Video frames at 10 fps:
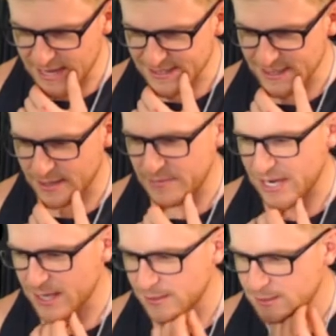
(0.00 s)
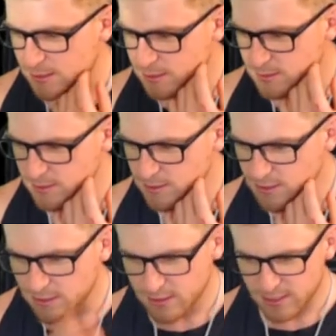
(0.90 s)
not a man. Is that not a
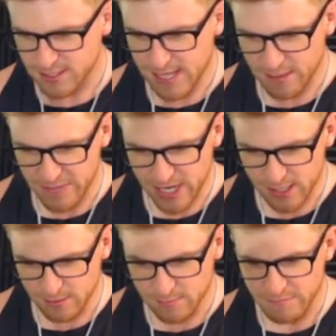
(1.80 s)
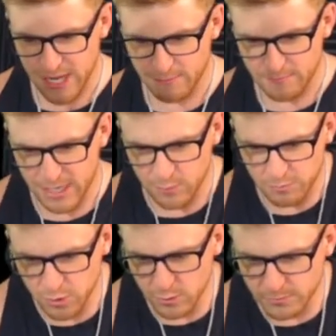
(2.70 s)
man? Is that a man? Man, man with
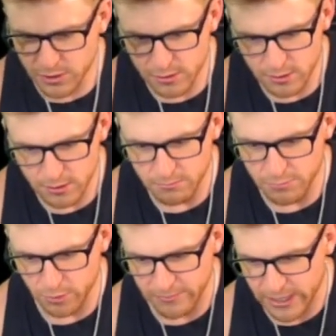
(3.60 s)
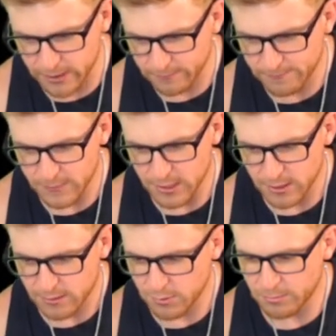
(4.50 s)
boobs. Man with boobs. Boob man. Boob man.
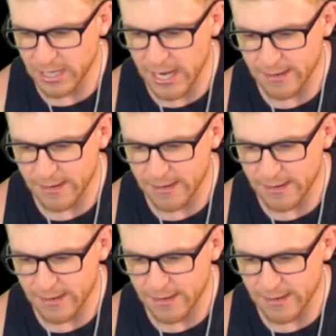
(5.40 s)
Boob guy.